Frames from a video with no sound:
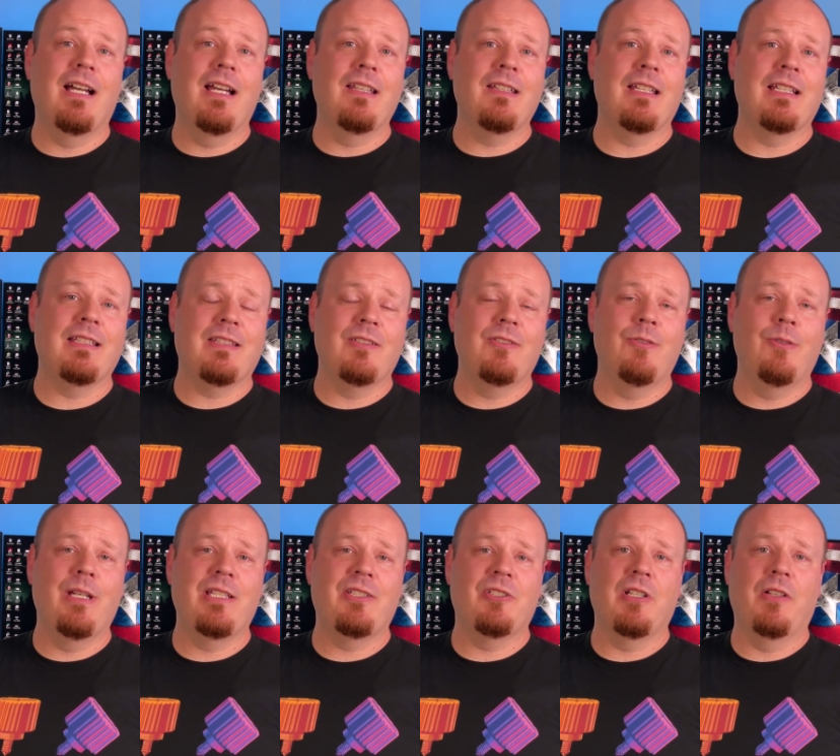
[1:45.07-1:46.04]
unlike the
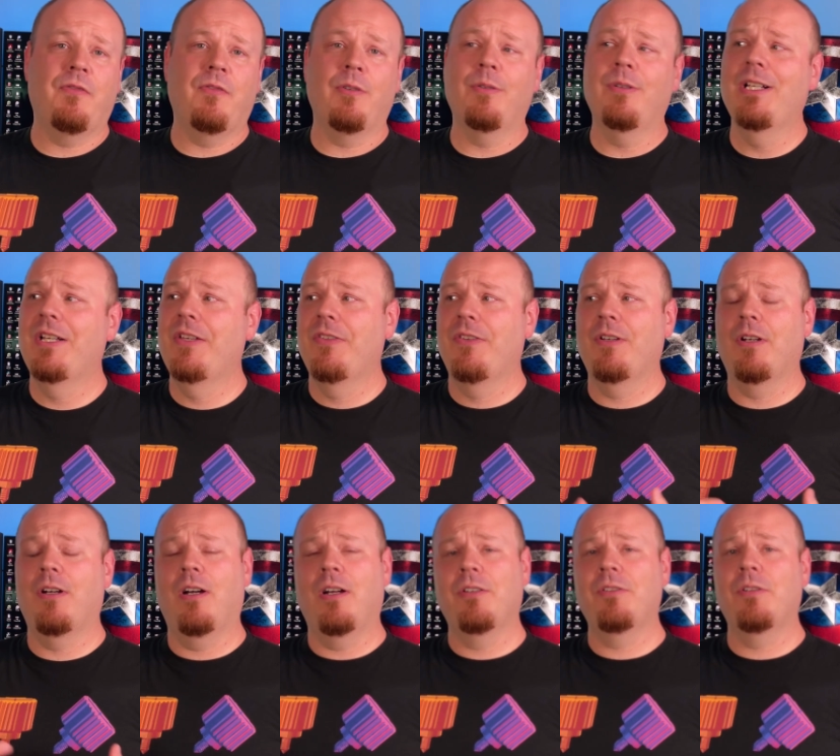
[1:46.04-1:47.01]
Newegg Shuffle,
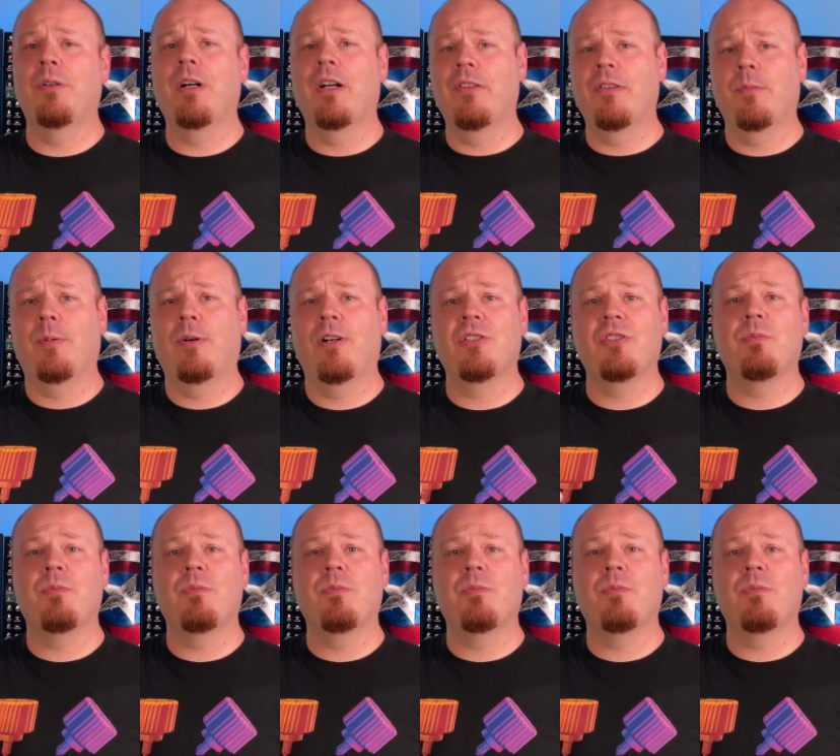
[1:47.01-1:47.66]
there are no other parts